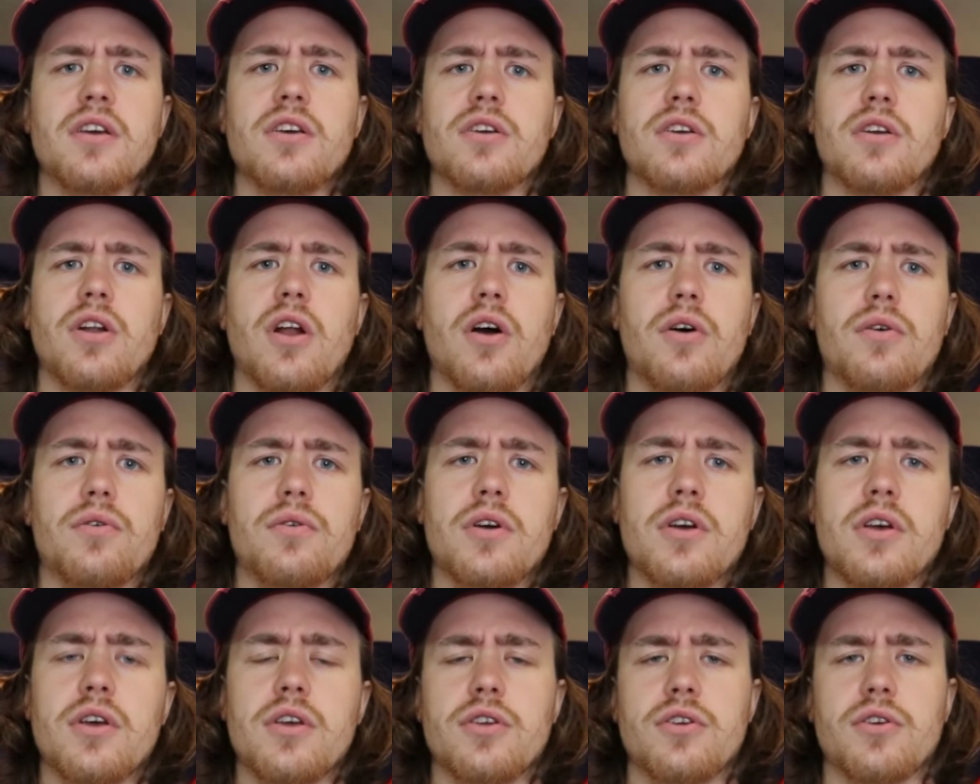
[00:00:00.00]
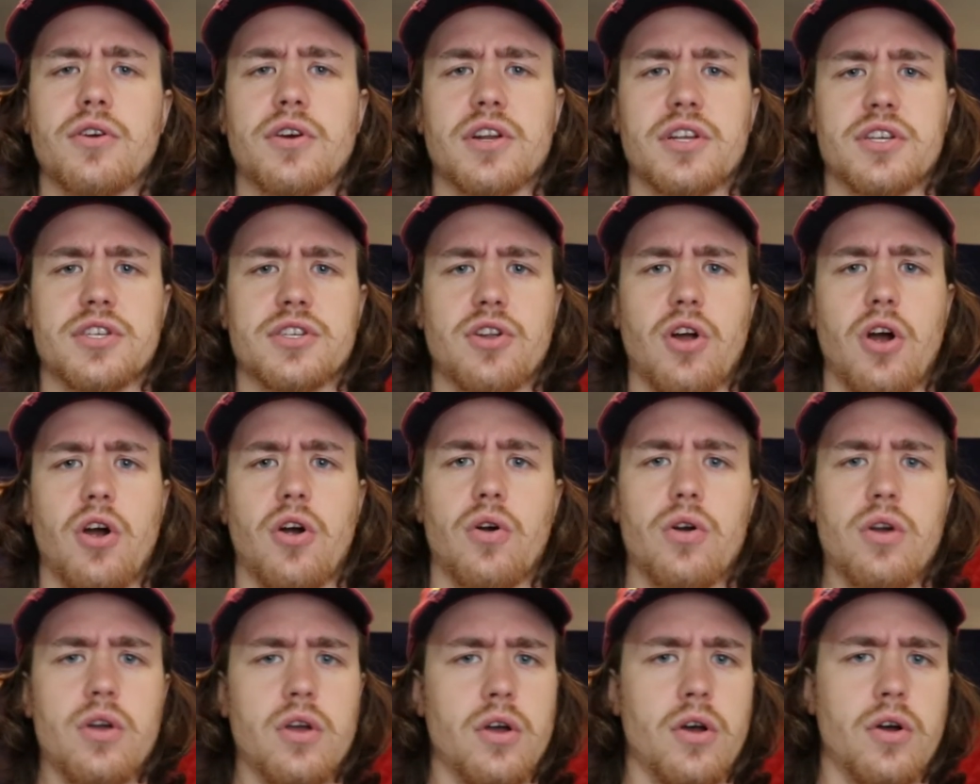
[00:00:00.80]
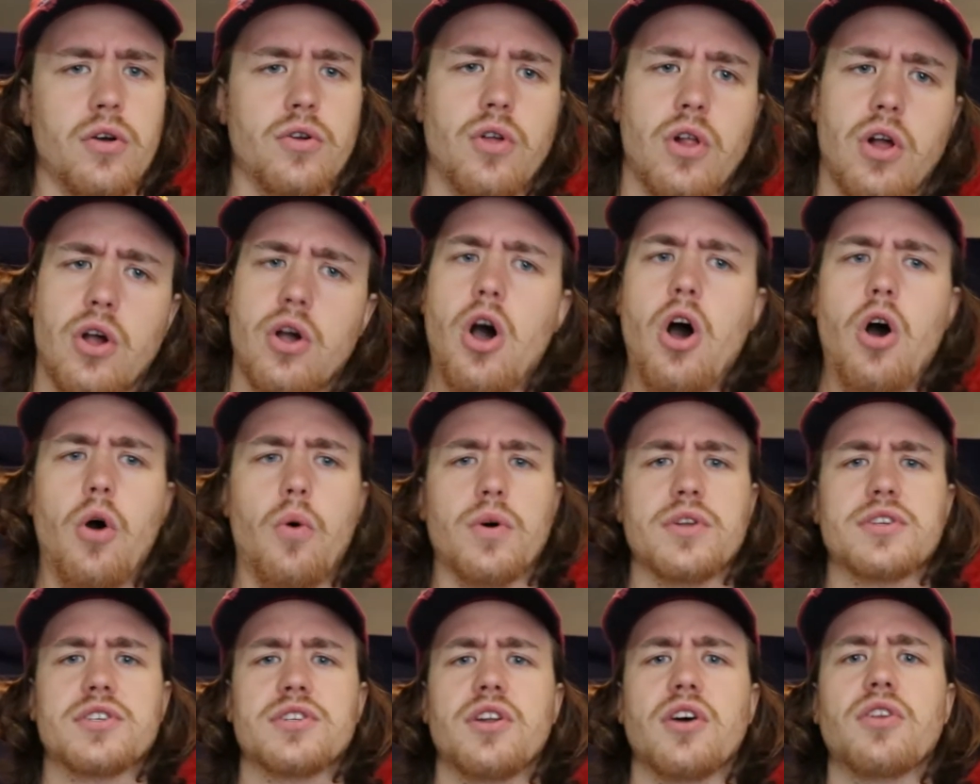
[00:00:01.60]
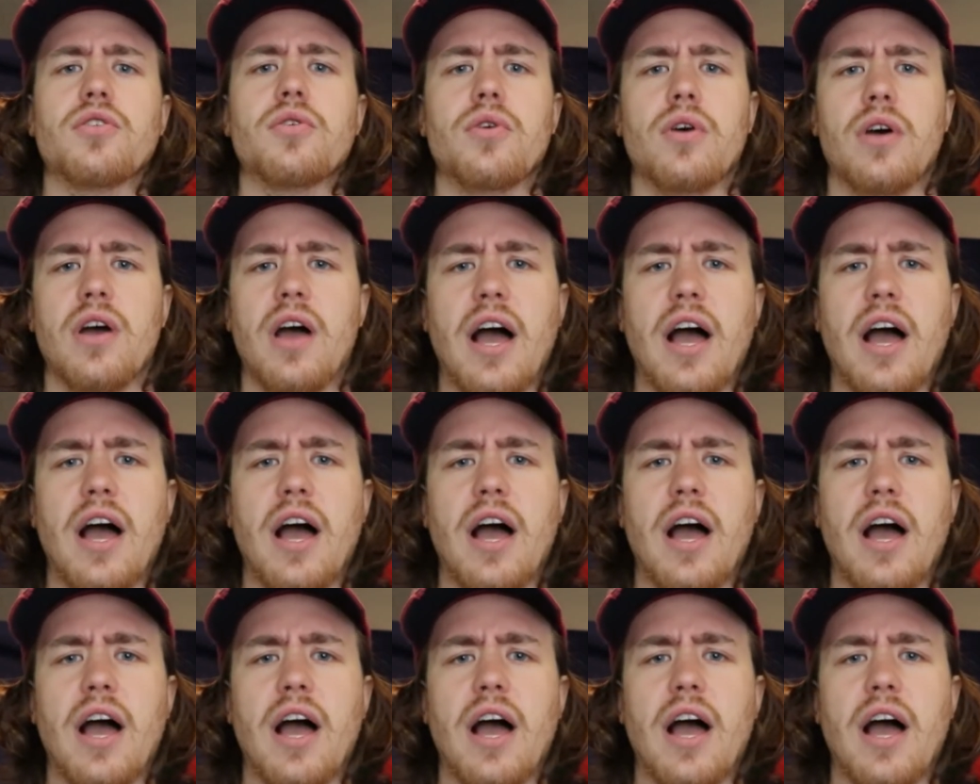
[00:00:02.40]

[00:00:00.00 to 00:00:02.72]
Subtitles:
You know, you're like, oh, what's another?